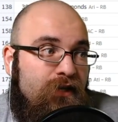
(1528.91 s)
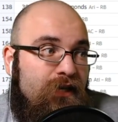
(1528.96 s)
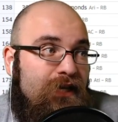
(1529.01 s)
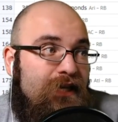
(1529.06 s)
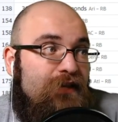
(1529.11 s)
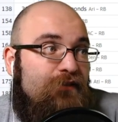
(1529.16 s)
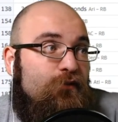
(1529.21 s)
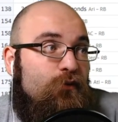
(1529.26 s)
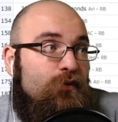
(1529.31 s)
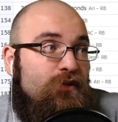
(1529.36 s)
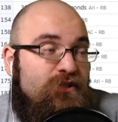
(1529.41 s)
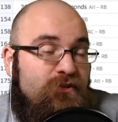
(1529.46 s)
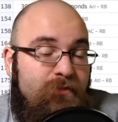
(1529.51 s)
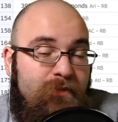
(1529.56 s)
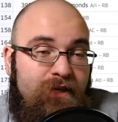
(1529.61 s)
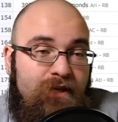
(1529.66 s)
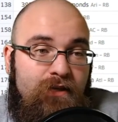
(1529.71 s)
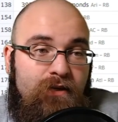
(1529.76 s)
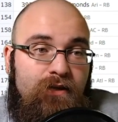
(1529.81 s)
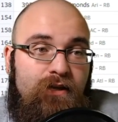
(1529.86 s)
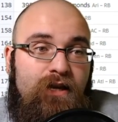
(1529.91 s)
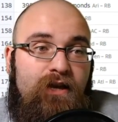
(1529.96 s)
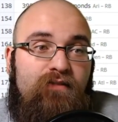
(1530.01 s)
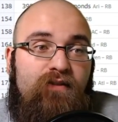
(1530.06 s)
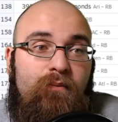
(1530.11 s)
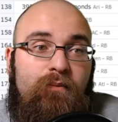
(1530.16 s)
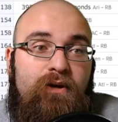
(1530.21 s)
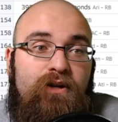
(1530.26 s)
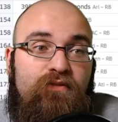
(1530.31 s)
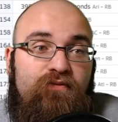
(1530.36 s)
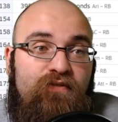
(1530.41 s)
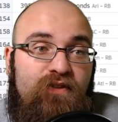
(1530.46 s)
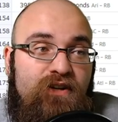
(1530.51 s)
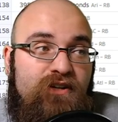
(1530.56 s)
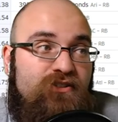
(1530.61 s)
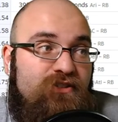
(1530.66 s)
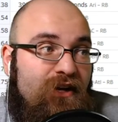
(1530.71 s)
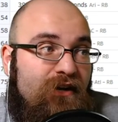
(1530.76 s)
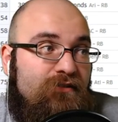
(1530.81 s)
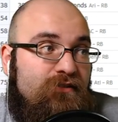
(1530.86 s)
If it was me, if I'm going to
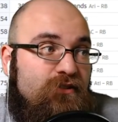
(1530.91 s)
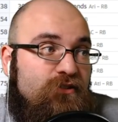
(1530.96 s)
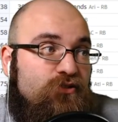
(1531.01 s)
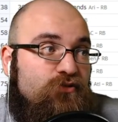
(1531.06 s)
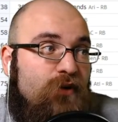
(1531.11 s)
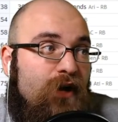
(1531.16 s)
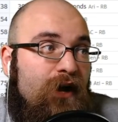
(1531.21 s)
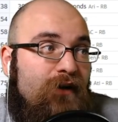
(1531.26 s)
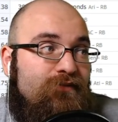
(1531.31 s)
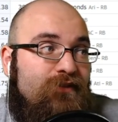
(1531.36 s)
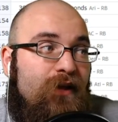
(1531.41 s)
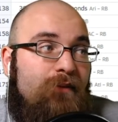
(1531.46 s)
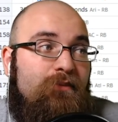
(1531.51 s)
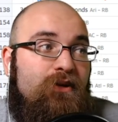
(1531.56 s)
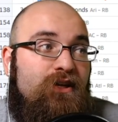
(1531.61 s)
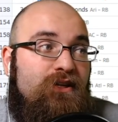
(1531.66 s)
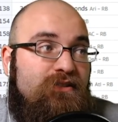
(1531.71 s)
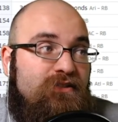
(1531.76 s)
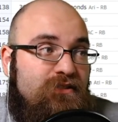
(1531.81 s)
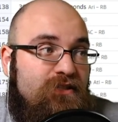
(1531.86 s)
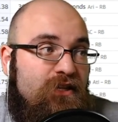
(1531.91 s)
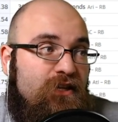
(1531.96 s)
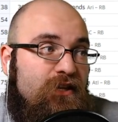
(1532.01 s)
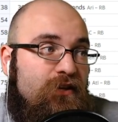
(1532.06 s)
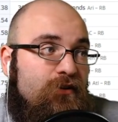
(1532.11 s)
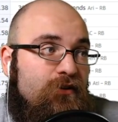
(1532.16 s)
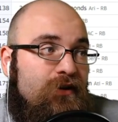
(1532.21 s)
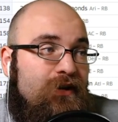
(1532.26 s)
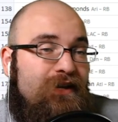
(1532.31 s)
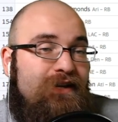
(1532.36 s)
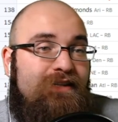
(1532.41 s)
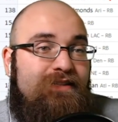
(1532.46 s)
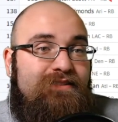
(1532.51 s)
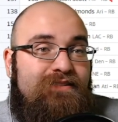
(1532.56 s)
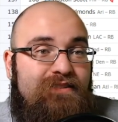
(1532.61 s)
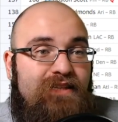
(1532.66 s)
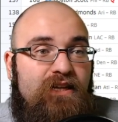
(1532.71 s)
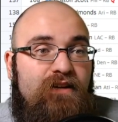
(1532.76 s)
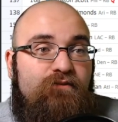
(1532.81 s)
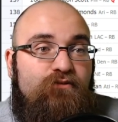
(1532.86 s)
finish out this draft, I'm going to sit here, and
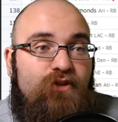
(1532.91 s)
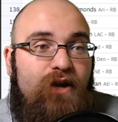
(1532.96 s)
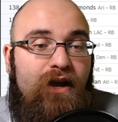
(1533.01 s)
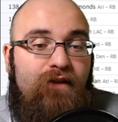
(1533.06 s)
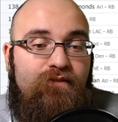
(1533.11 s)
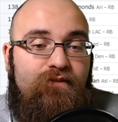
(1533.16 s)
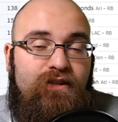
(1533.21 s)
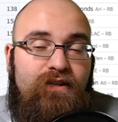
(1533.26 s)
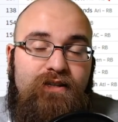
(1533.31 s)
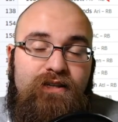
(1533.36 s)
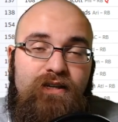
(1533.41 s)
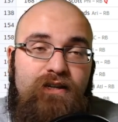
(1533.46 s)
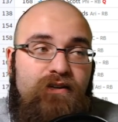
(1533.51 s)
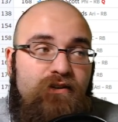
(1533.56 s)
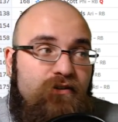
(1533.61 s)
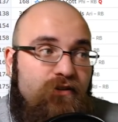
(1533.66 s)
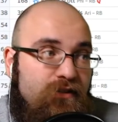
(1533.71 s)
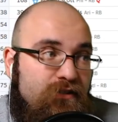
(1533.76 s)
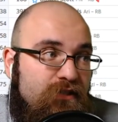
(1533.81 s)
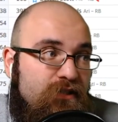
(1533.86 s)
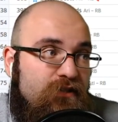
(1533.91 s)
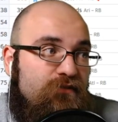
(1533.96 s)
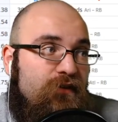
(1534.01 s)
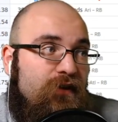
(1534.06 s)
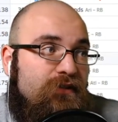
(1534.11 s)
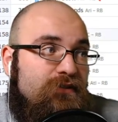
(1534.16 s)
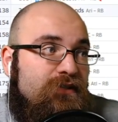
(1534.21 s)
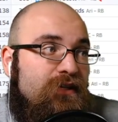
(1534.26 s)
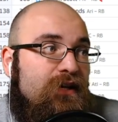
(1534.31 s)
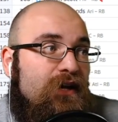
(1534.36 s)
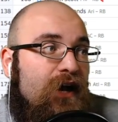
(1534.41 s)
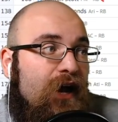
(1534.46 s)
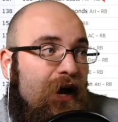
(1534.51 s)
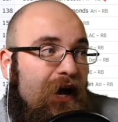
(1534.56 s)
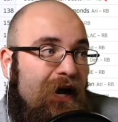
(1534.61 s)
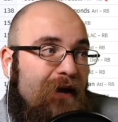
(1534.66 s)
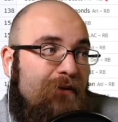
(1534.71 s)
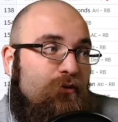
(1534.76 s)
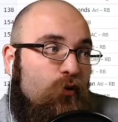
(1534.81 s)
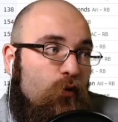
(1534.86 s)
instead of drafting a kicker and a defense,
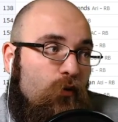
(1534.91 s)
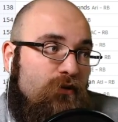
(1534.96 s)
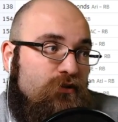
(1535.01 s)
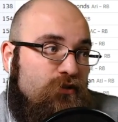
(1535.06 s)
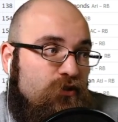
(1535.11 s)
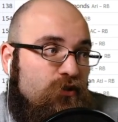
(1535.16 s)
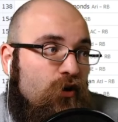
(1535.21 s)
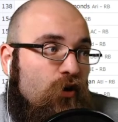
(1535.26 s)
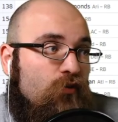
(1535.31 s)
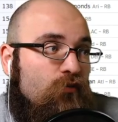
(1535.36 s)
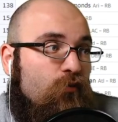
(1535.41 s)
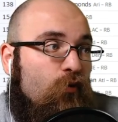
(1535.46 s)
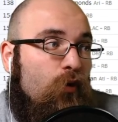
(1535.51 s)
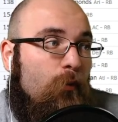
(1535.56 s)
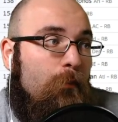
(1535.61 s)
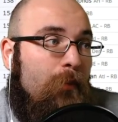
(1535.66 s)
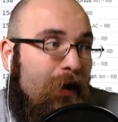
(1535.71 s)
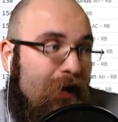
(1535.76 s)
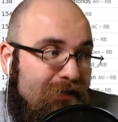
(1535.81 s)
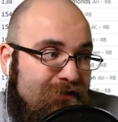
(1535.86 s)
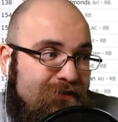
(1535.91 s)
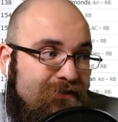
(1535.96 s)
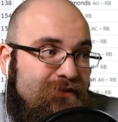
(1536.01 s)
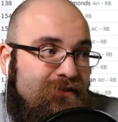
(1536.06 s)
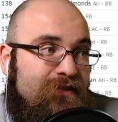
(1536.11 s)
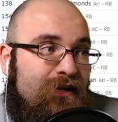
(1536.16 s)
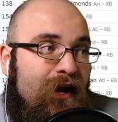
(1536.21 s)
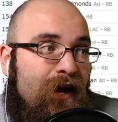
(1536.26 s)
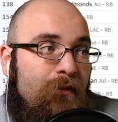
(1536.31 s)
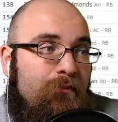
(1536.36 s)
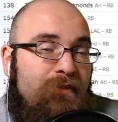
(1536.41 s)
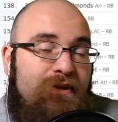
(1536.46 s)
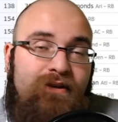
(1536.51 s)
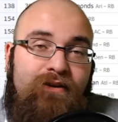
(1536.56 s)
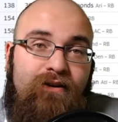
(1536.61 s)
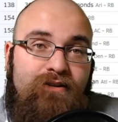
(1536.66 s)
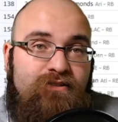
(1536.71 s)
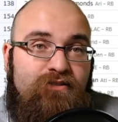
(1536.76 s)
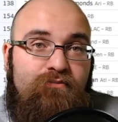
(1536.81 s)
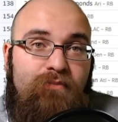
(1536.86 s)
I'm going to go for Boston Scott
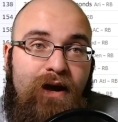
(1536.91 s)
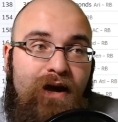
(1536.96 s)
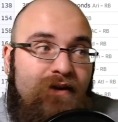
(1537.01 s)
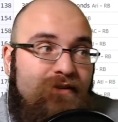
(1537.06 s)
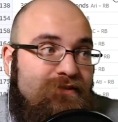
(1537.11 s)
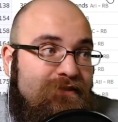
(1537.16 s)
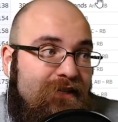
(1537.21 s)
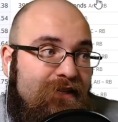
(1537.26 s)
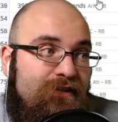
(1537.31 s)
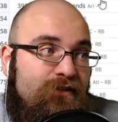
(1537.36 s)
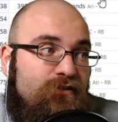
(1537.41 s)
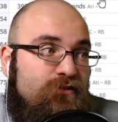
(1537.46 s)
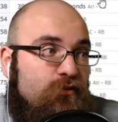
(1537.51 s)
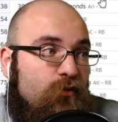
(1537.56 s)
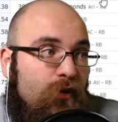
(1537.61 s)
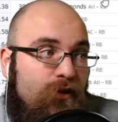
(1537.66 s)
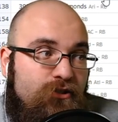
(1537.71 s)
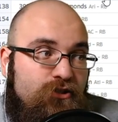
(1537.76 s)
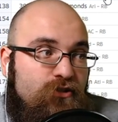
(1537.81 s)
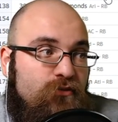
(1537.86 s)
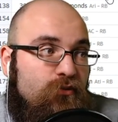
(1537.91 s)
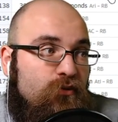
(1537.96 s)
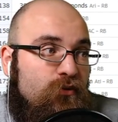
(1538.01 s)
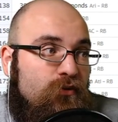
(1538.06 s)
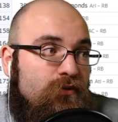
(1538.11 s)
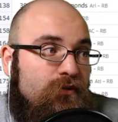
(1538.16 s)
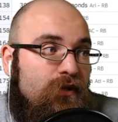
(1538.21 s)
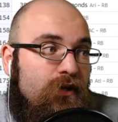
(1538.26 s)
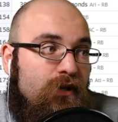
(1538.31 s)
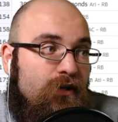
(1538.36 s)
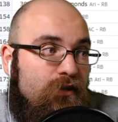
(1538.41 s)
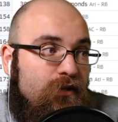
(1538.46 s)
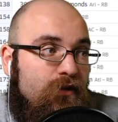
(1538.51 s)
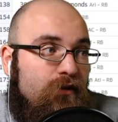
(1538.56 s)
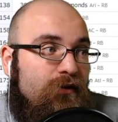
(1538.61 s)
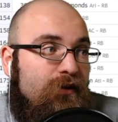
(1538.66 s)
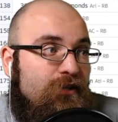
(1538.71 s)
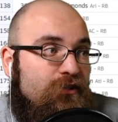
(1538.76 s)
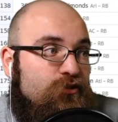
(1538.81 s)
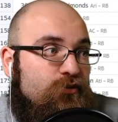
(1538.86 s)
because of Miles Sanders' questionable
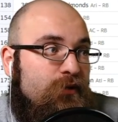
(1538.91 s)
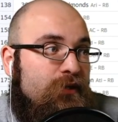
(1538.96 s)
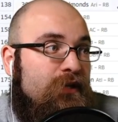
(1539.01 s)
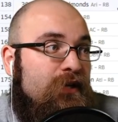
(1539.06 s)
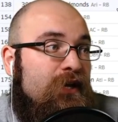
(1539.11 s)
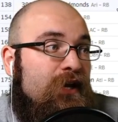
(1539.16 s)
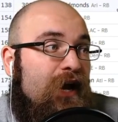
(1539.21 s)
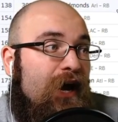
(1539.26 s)
injury.